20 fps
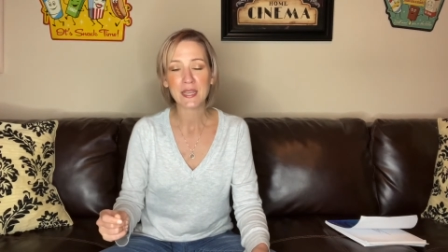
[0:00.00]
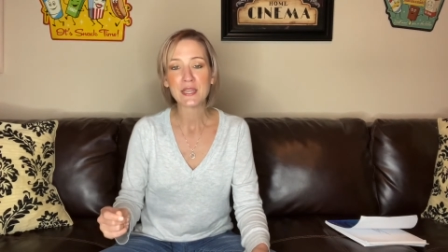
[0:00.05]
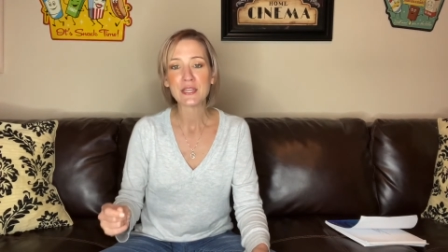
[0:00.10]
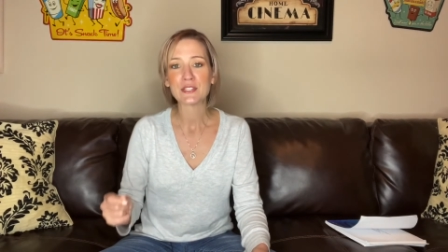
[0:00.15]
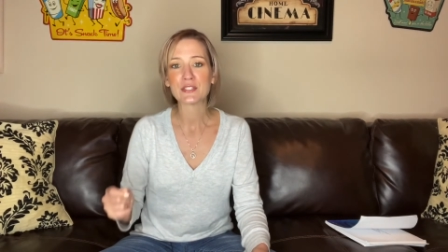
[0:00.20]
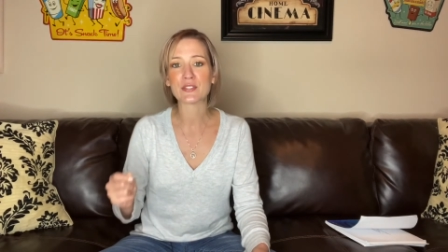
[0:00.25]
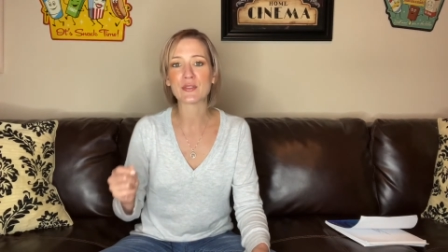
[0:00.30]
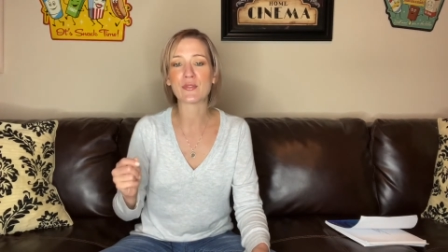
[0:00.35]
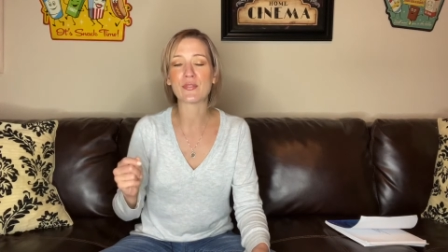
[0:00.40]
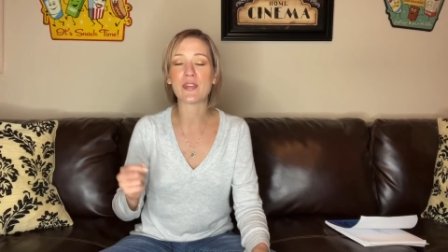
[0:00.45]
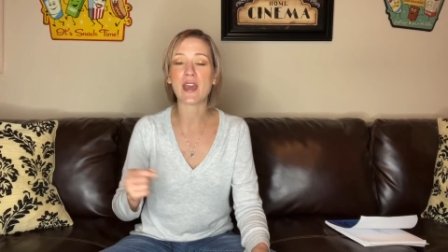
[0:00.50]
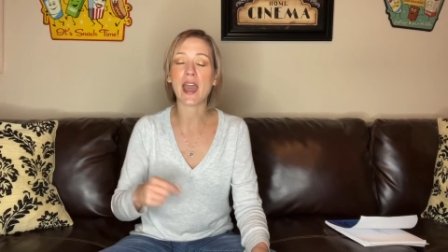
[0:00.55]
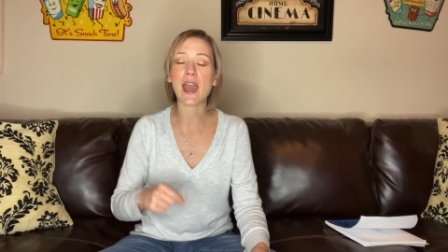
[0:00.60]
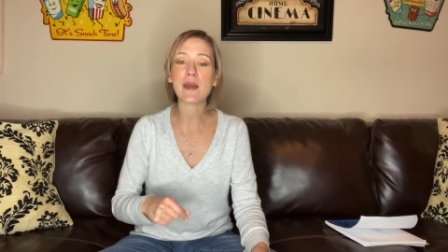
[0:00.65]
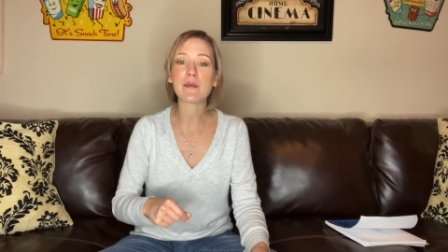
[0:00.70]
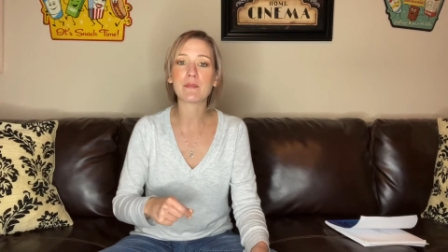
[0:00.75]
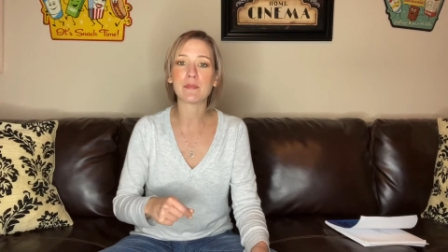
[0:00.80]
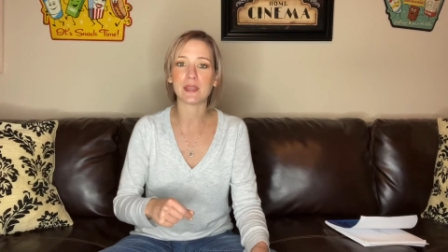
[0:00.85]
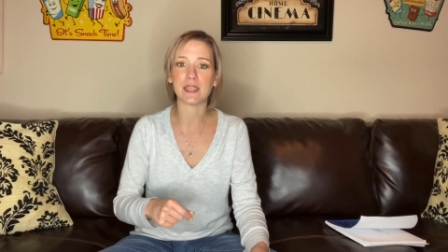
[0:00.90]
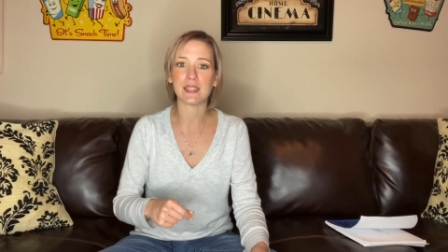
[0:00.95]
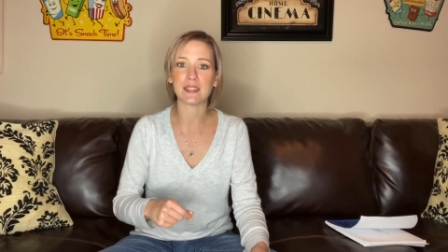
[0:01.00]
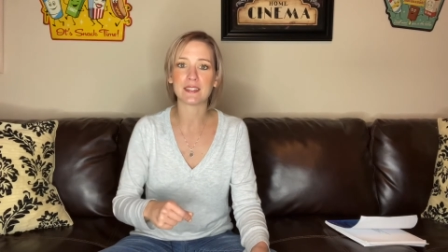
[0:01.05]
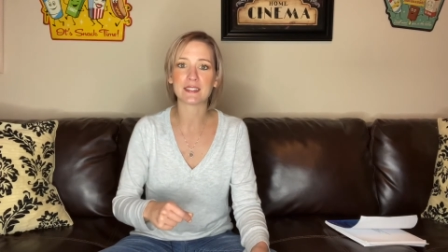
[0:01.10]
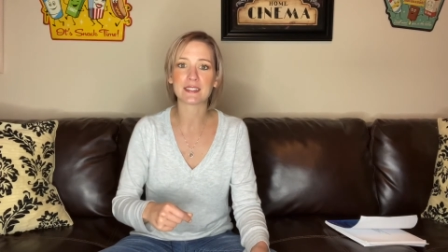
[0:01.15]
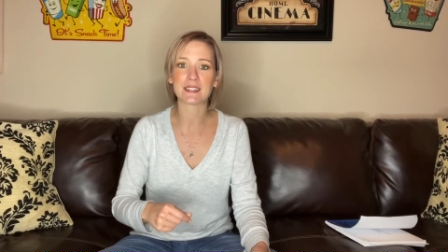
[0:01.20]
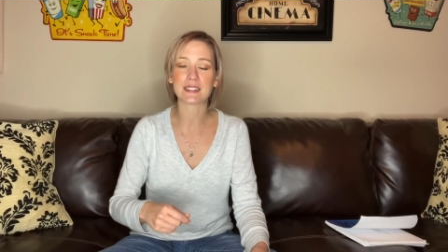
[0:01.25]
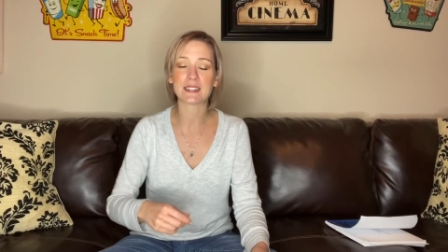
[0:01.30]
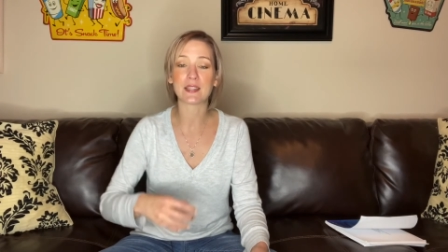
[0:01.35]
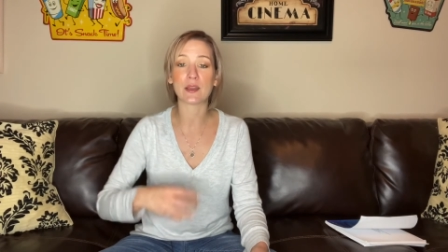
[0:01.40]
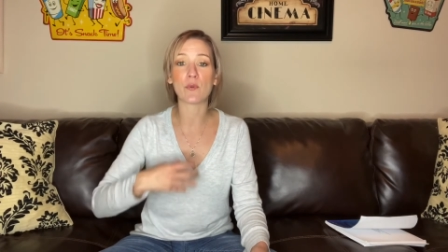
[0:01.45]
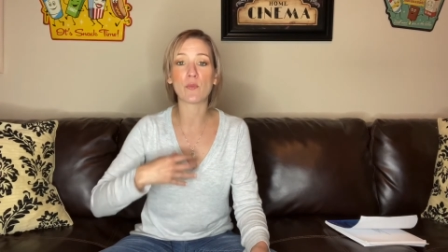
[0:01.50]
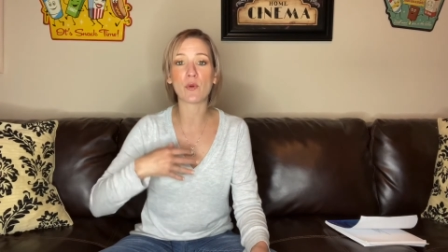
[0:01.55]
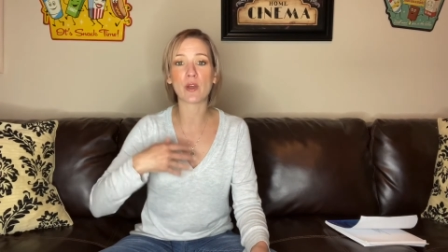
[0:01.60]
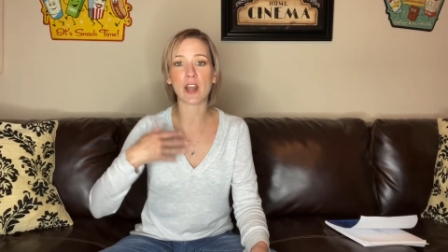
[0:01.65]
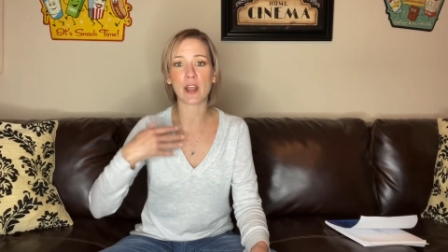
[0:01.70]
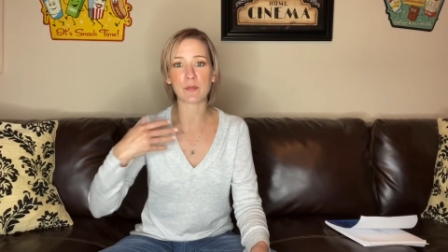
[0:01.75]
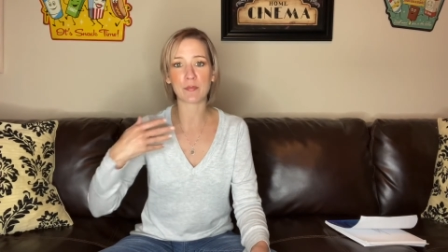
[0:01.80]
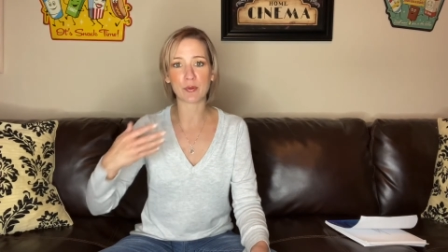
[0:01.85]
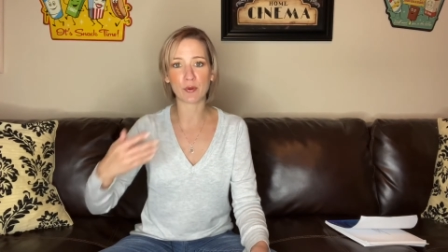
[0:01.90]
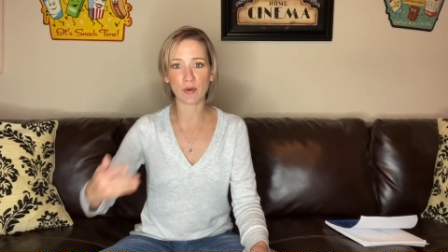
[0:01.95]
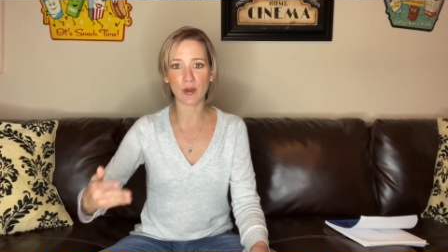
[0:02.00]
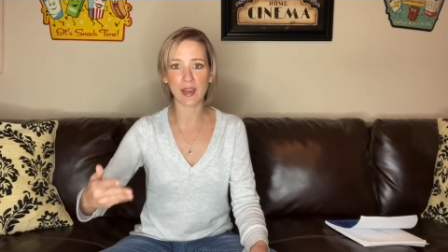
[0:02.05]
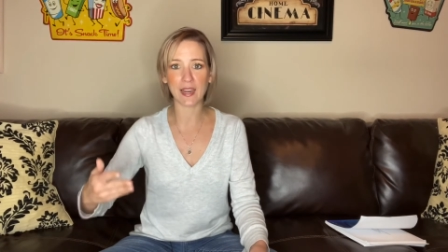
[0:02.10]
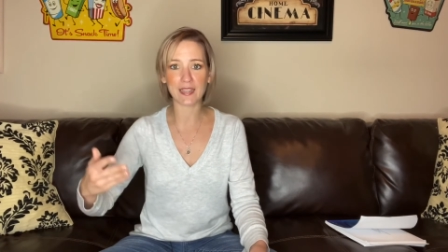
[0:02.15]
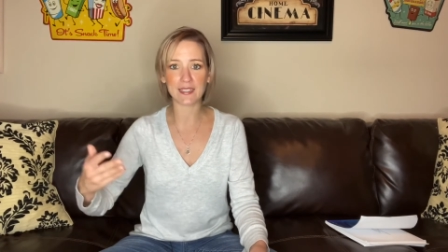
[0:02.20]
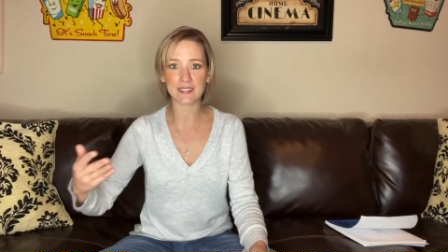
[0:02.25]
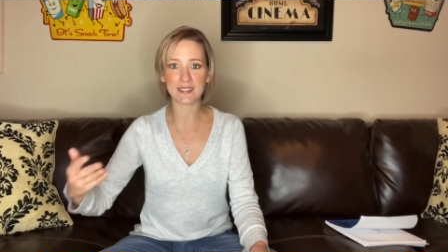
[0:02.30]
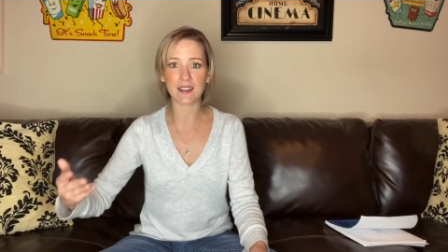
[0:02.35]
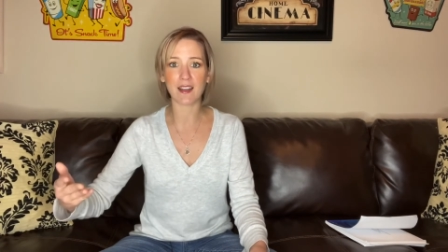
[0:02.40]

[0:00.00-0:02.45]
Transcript: So, that means that when I praise